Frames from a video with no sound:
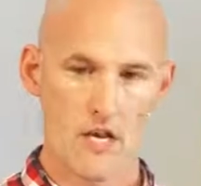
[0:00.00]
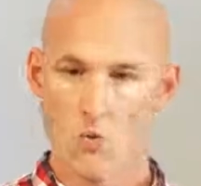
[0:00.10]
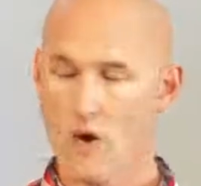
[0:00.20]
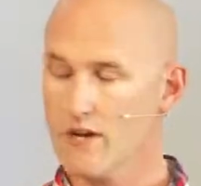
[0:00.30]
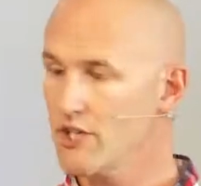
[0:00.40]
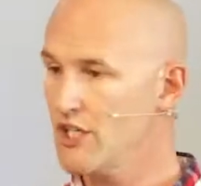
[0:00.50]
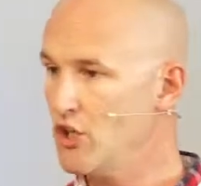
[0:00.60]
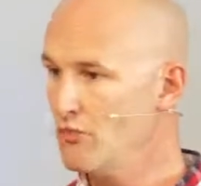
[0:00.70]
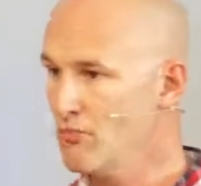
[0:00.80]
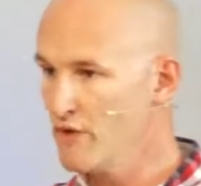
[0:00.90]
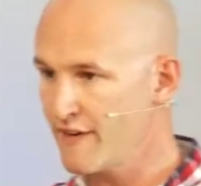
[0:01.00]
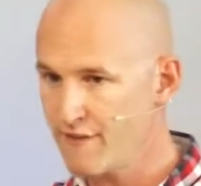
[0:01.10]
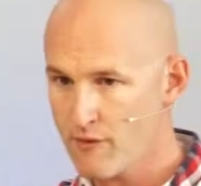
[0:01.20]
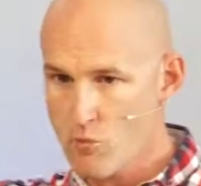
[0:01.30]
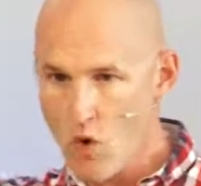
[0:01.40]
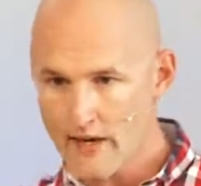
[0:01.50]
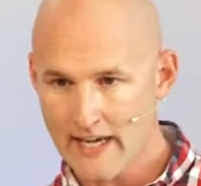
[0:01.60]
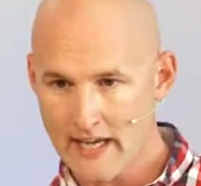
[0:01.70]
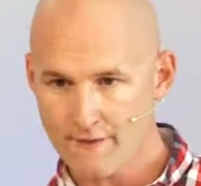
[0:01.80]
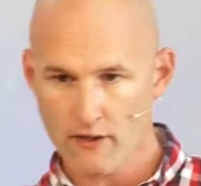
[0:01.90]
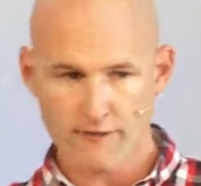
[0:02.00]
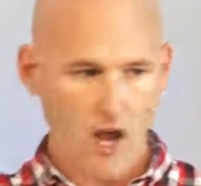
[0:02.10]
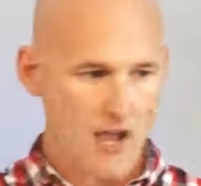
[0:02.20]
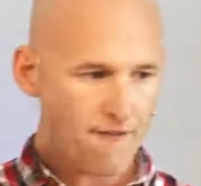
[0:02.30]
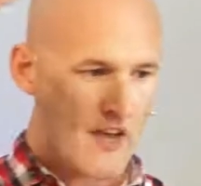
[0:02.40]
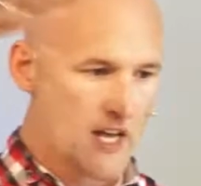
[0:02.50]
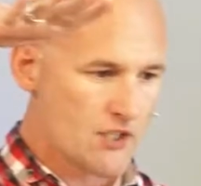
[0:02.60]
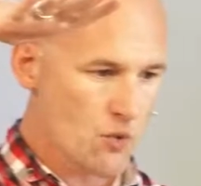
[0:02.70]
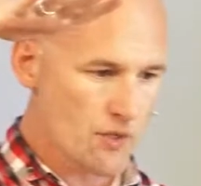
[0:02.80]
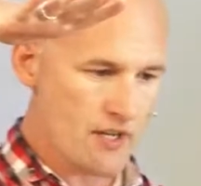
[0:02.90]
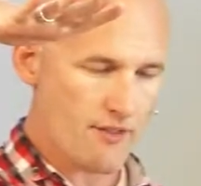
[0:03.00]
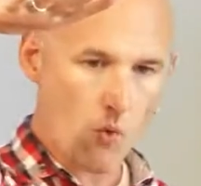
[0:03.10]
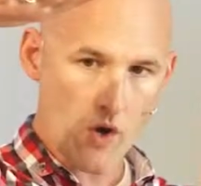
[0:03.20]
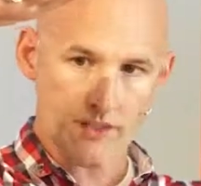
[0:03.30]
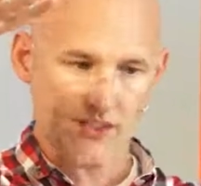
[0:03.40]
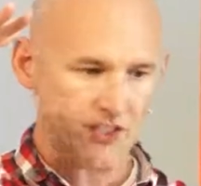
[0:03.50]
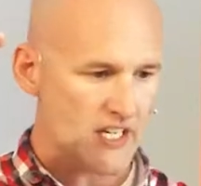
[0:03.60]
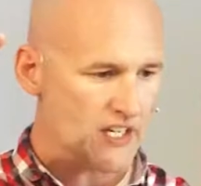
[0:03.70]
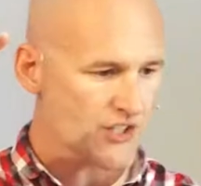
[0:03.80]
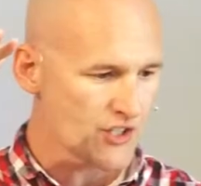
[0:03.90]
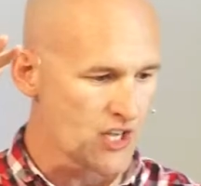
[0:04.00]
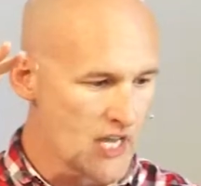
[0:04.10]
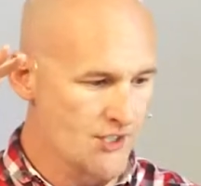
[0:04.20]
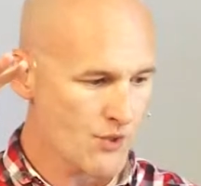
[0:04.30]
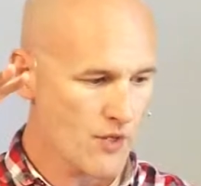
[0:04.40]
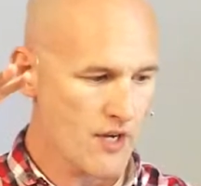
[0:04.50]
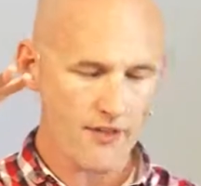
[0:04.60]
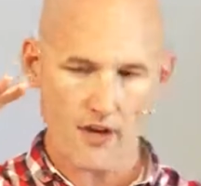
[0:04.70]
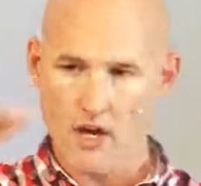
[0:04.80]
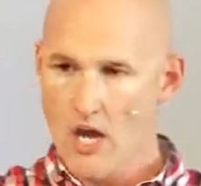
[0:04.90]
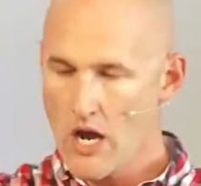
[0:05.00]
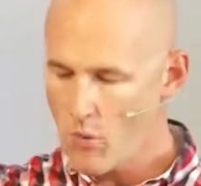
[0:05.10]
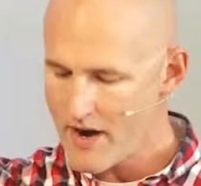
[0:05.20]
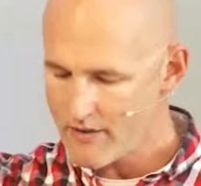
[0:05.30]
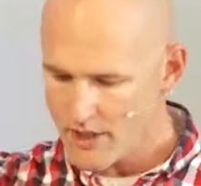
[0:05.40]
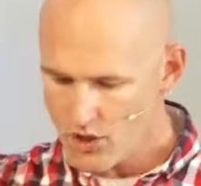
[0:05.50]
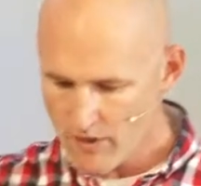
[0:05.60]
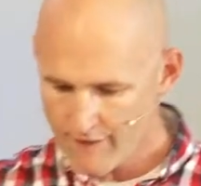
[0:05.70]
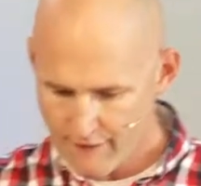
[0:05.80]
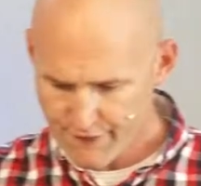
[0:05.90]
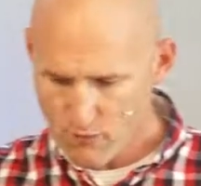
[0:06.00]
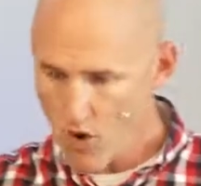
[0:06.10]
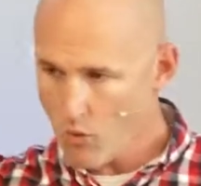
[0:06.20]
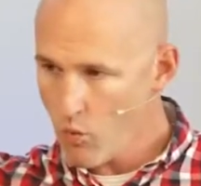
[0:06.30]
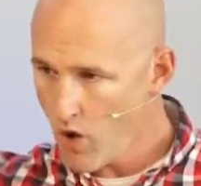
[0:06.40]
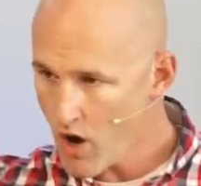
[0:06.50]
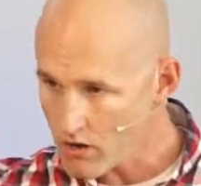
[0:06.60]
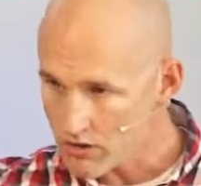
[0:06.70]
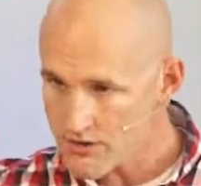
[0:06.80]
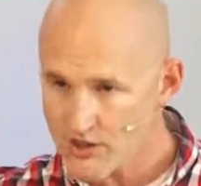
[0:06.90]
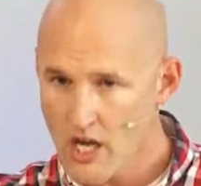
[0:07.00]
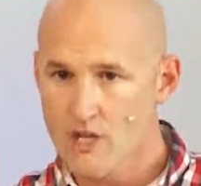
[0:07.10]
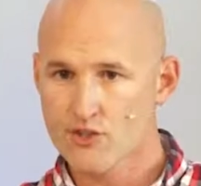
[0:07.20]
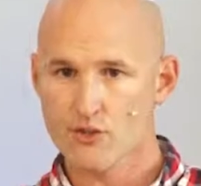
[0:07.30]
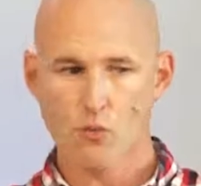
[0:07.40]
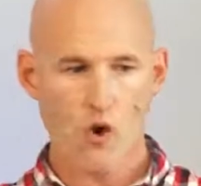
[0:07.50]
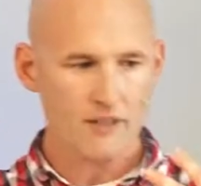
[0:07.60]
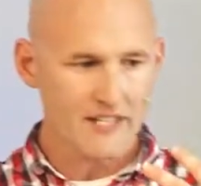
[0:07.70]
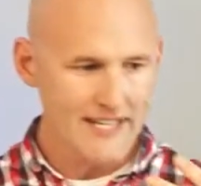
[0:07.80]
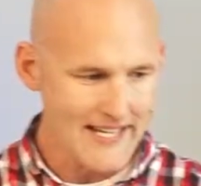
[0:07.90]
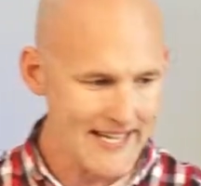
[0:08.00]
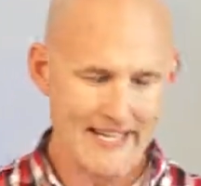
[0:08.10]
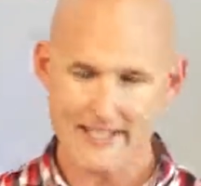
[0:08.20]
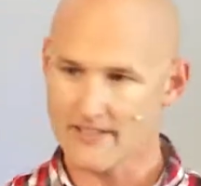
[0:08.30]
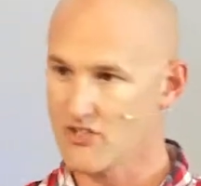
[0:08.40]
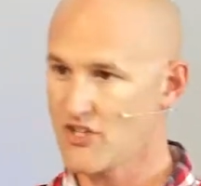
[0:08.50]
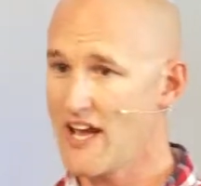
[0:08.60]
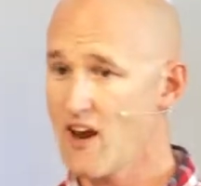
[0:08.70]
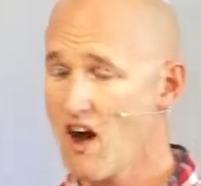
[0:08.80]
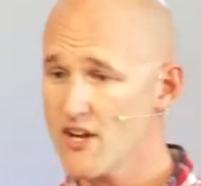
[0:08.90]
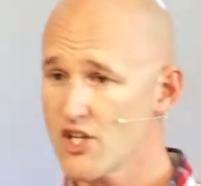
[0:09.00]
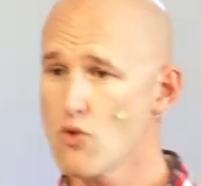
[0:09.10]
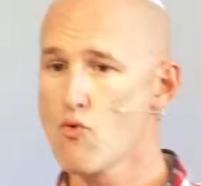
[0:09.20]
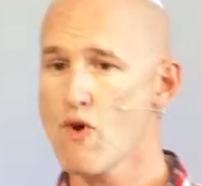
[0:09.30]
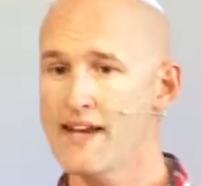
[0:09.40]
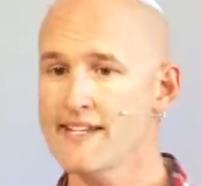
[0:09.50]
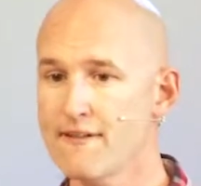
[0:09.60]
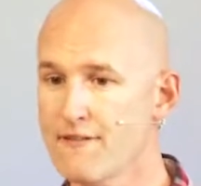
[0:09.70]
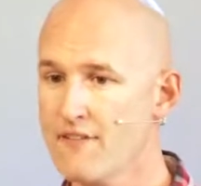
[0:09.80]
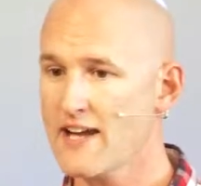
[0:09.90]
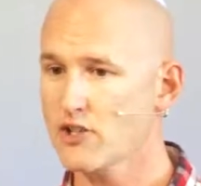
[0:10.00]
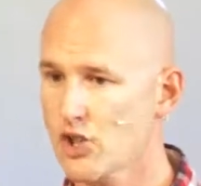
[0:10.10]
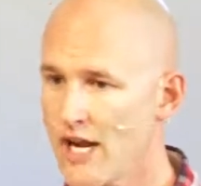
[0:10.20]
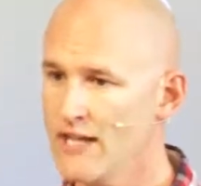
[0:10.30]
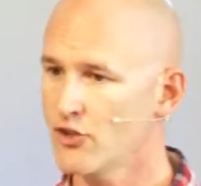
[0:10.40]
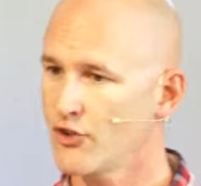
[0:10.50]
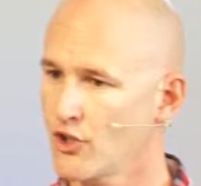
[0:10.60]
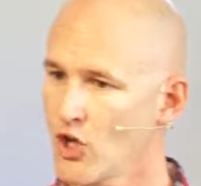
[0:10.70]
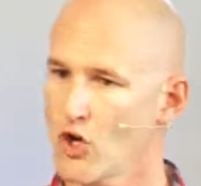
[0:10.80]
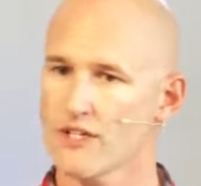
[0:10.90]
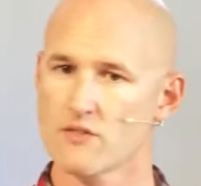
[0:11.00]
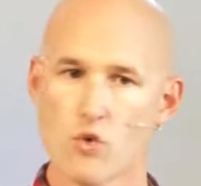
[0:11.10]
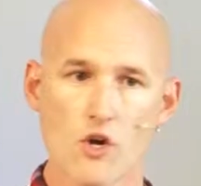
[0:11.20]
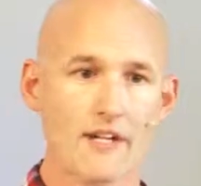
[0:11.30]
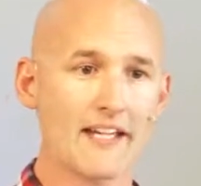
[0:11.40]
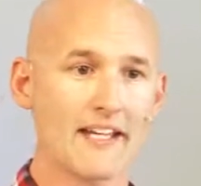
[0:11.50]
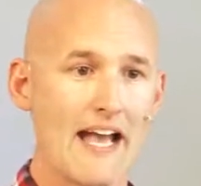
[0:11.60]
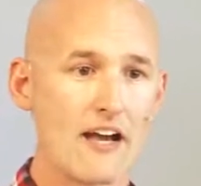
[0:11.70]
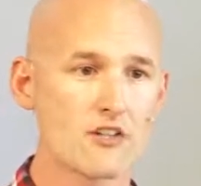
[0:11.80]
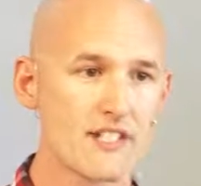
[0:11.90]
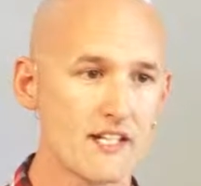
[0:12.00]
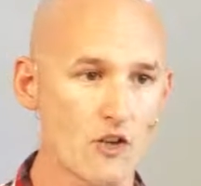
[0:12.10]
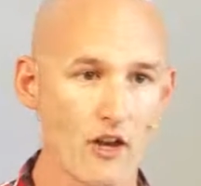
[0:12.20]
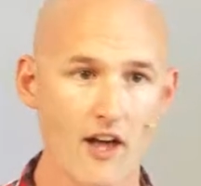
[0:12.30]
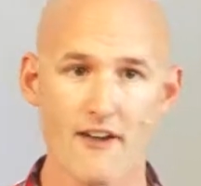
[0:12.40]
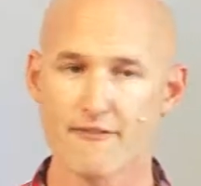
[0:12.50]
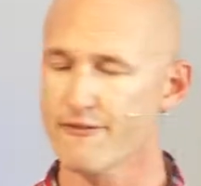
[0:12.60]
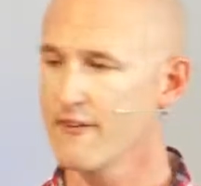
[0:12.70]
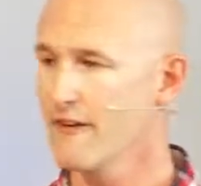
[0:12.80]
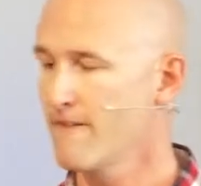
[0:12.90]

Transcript: Where are you moving from one level of life to another, one season to another? Where are you moving from what was to what is? And are you ready for that change that God is working out in your life?